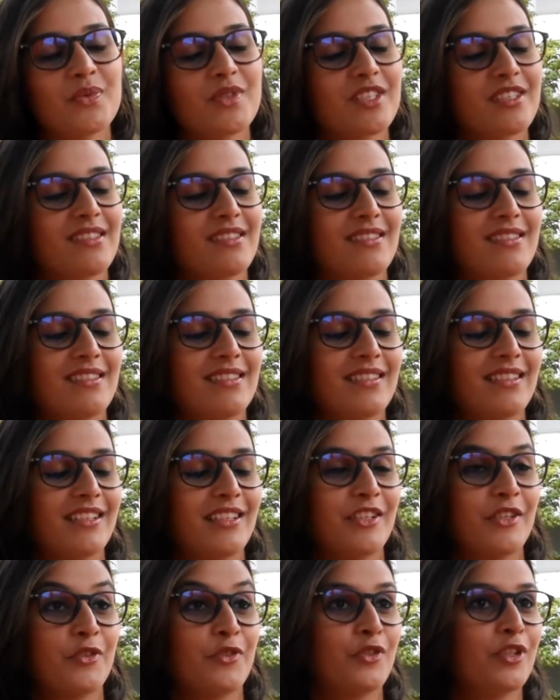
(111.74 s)
was
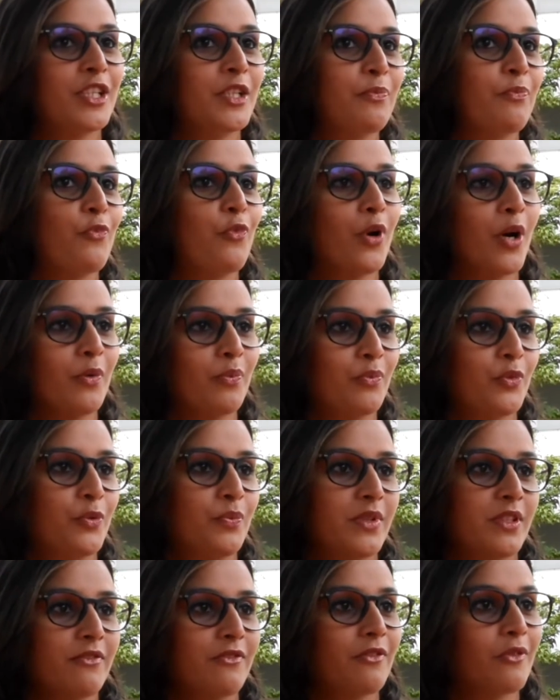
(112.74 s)
a really proud
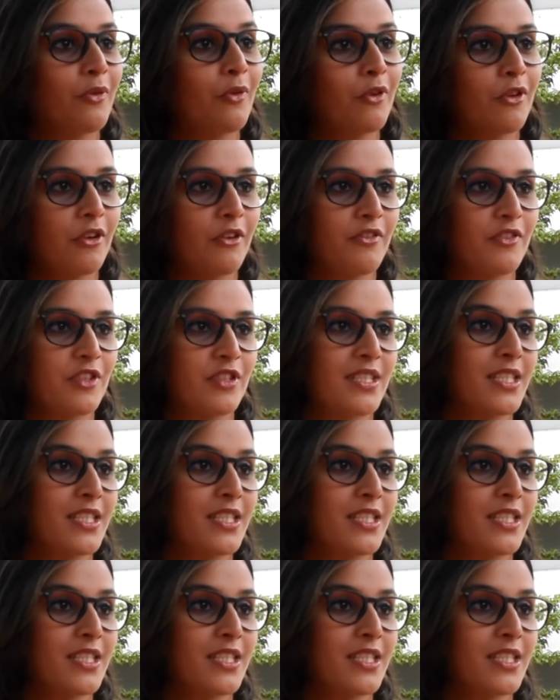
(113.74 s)
moment for all of us,